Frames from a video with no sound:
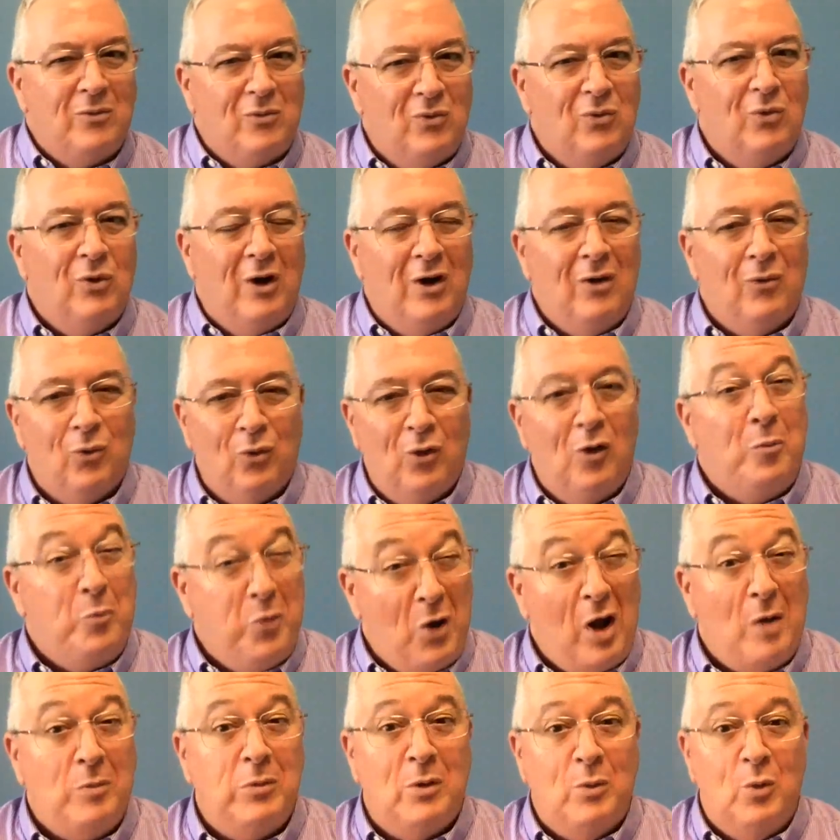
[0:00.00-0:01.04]
real
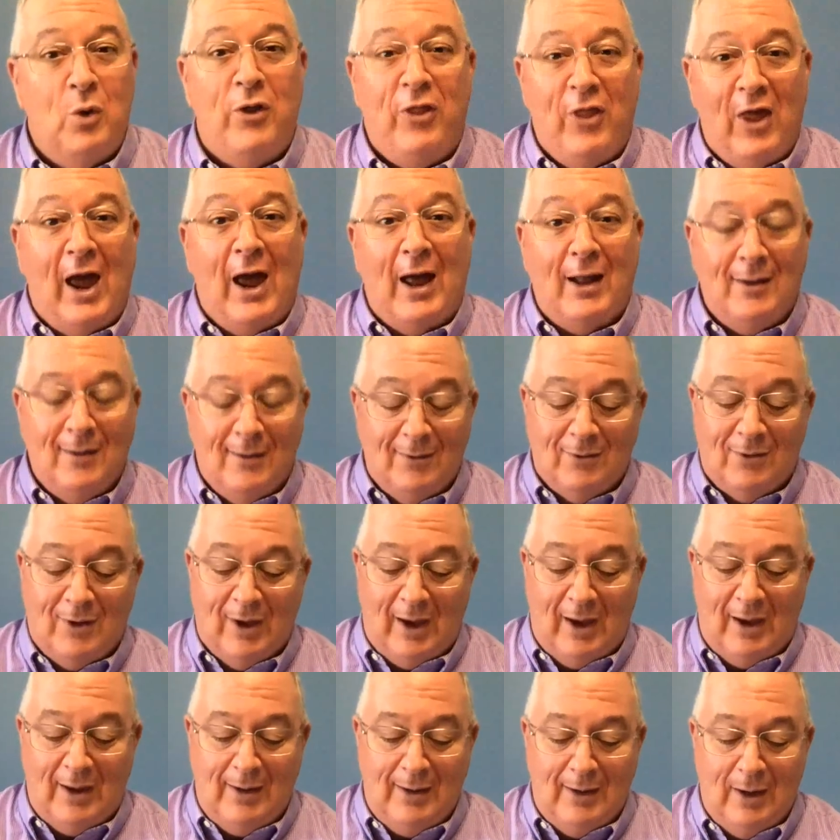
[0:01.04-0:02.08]
problem with that,
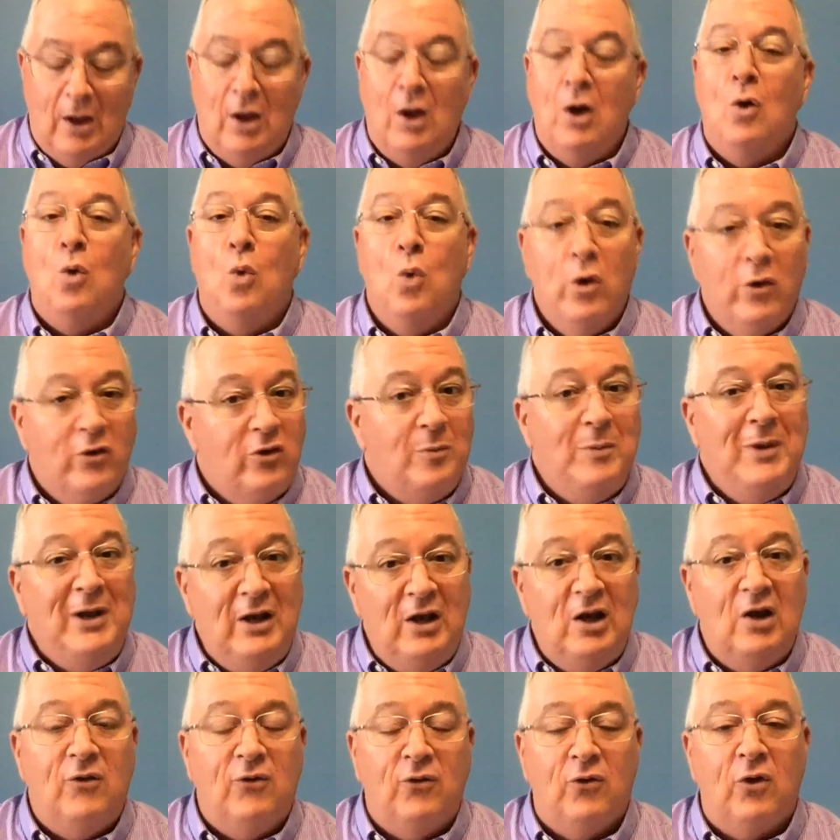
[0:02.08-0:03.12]
okay? We're to be
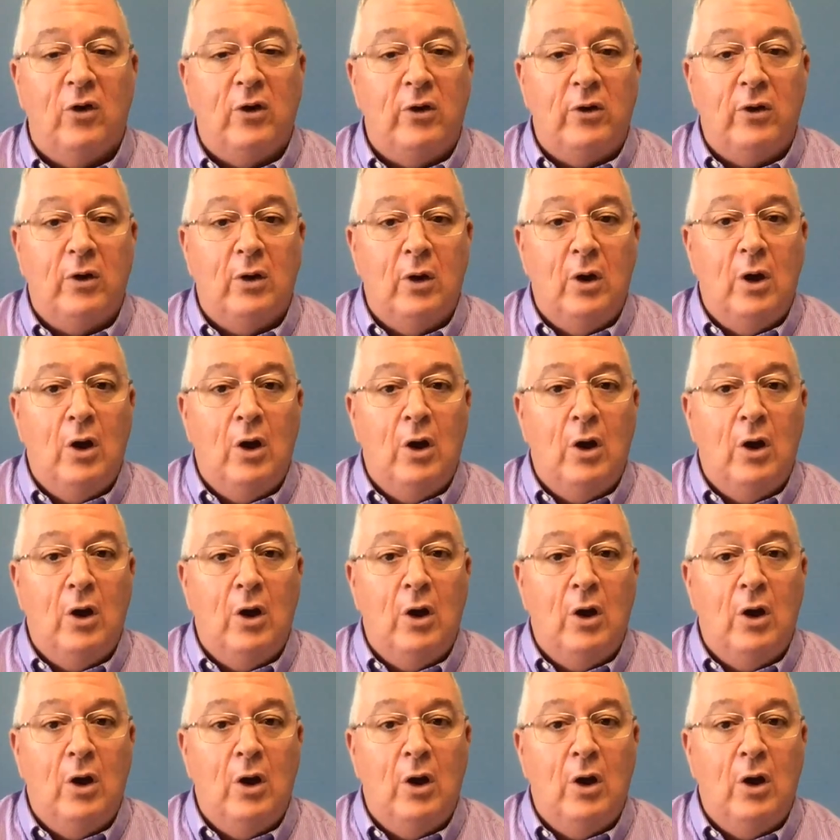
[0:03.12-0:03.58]
different.